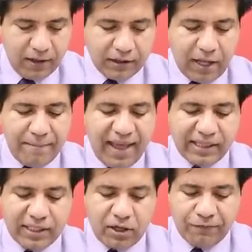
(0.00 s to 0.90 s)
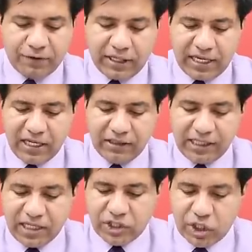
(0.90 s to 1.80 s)
The method of cutting
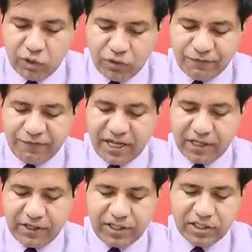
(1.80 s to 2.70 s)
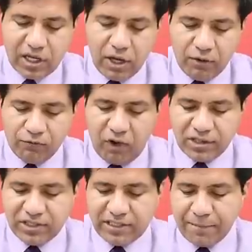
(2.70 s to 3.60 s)
these huge figures
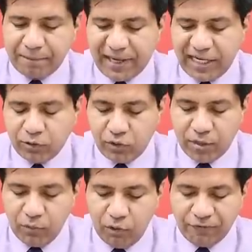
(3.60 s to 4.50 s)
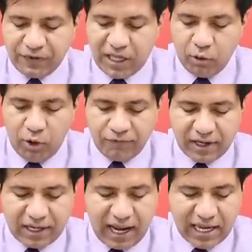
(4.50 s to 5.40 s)
was simply to remove the
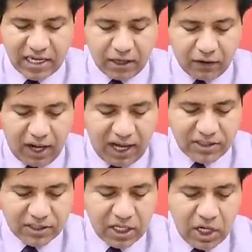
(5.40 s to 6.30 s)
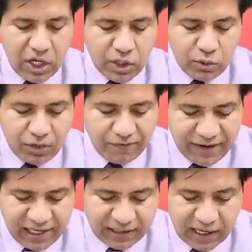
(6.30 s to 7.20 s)
overlying grass to
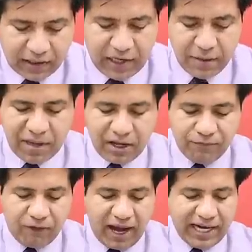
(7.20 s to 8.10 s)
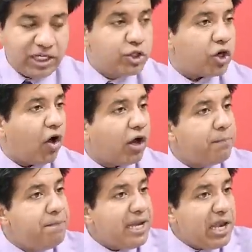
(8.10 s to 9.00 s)
reveal the gleaming white
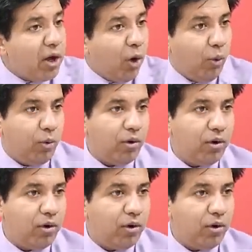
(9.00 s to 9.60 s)
chalk below.